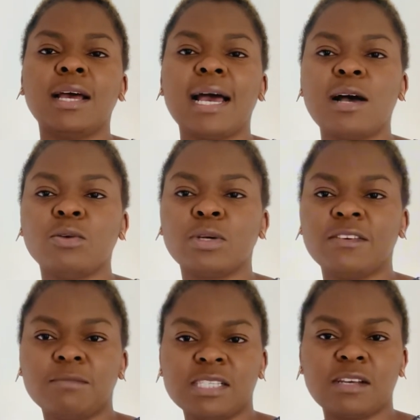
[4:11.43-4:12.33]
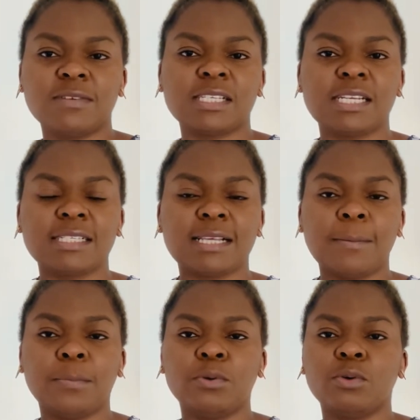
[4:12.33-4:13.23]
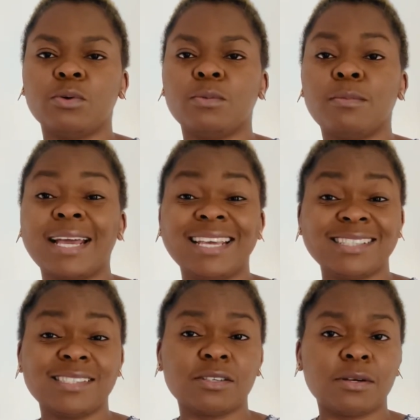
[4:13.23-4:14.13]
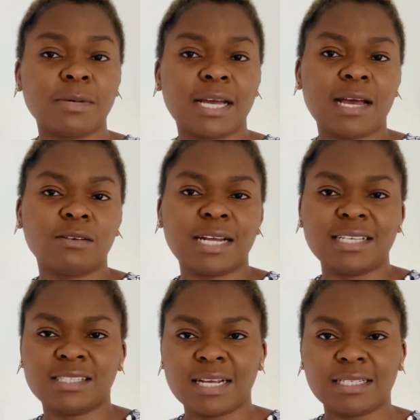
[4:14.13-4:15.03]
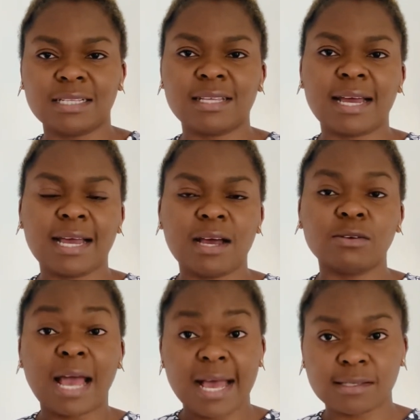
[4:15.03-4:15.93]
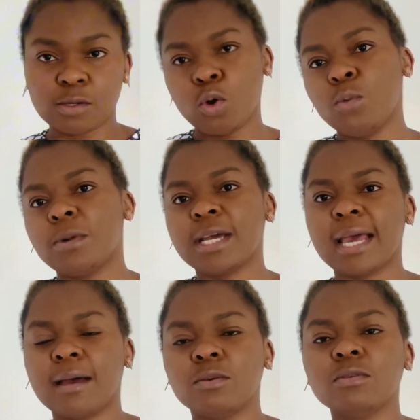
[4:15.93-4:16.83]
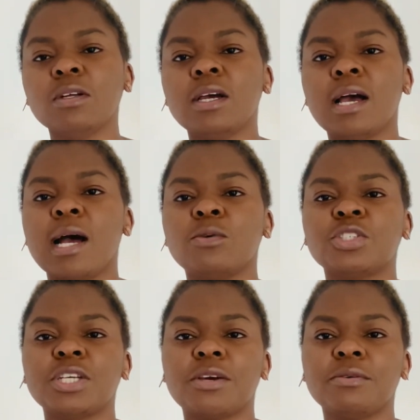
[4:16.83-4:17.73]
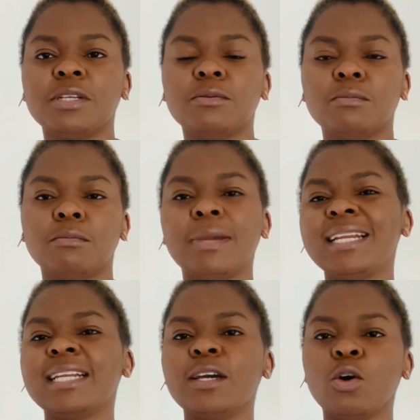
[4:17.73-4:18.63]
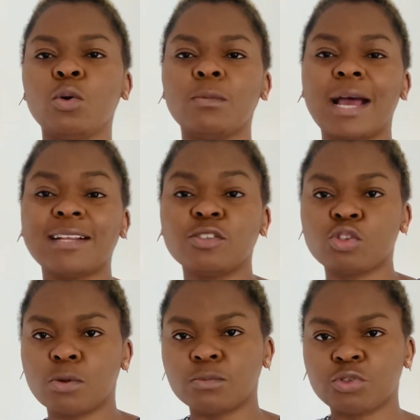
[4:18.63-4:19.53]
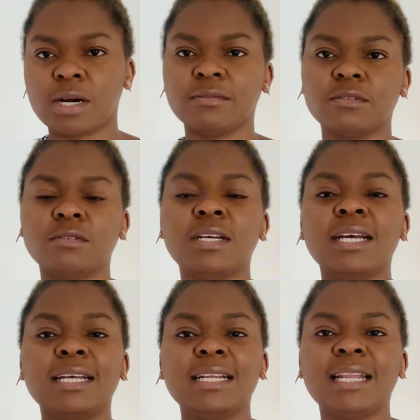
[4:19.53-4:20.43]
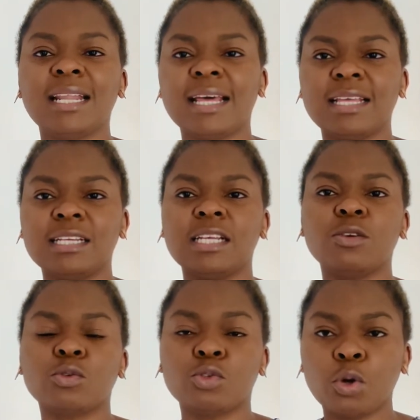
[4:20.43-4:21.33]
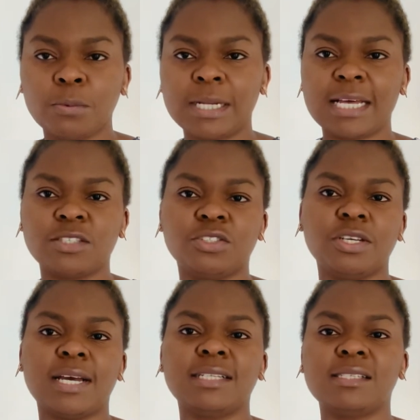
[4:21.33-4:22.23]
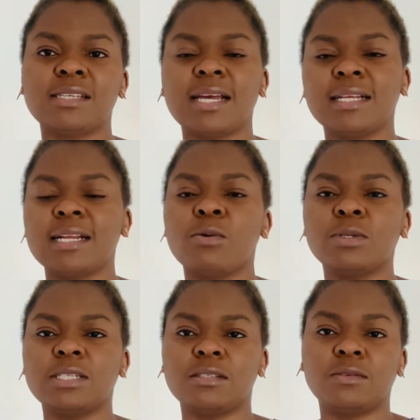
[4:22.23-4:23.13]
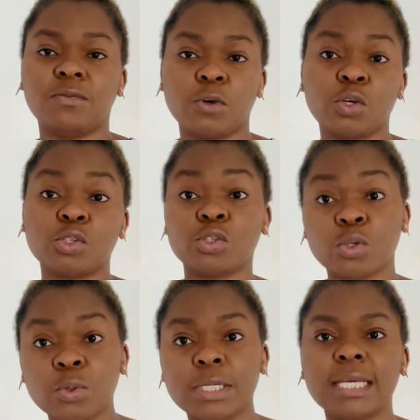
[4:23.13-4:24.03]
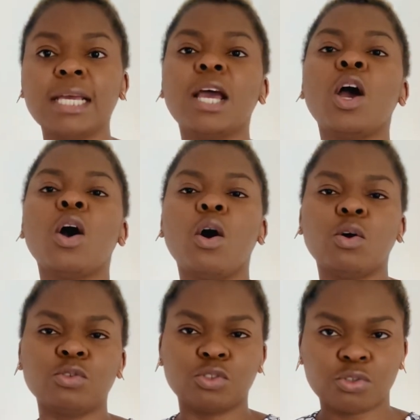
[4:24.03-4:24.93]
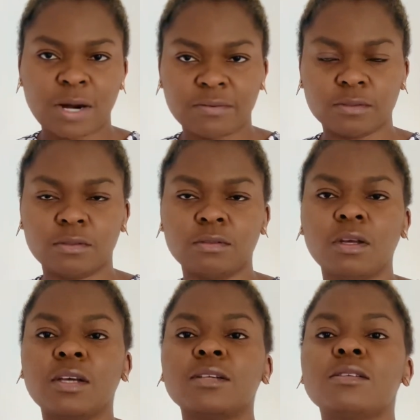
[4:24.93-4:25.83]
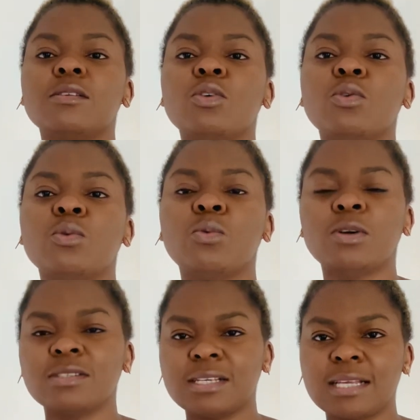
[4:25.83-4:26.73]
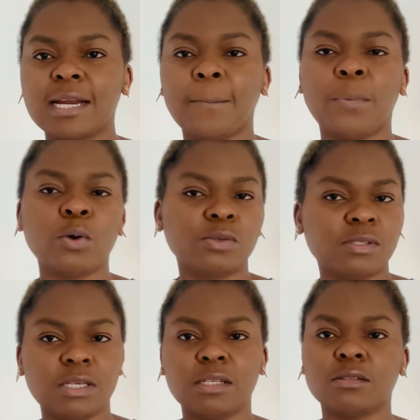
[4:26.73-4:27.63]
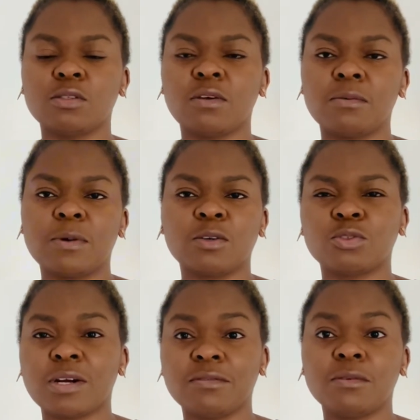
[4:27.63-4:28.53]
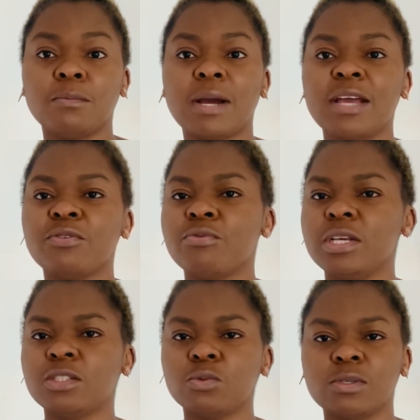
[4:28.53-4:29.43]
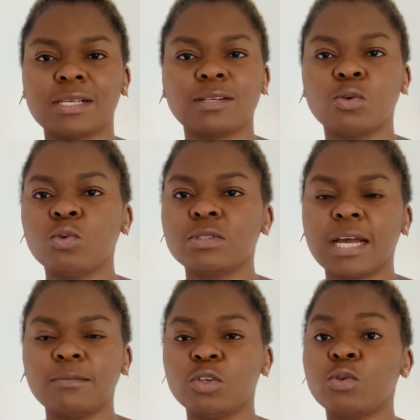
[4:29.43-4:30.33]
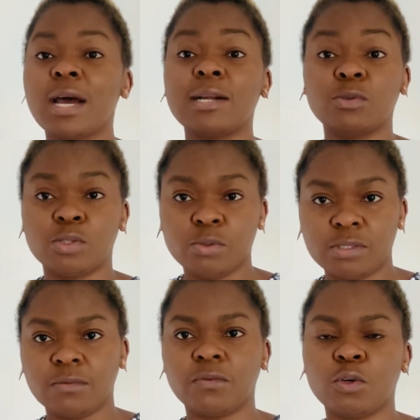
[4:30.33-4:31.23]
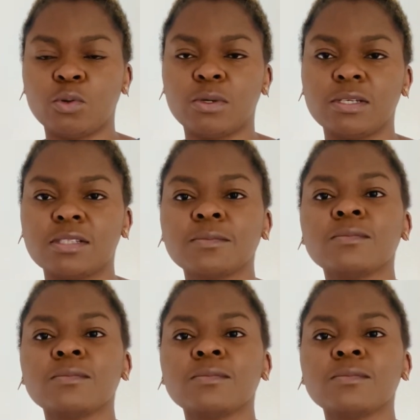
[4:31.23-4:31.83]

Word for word: I'll give myself as an example. My Instagram account, I started the account as a home account. I was sharing mainly home and some travel. And then in October last year, I decided I wanted to focus solely on travel. So once I started posting stuff about travel, my reach was at all-time low and I was losing followers.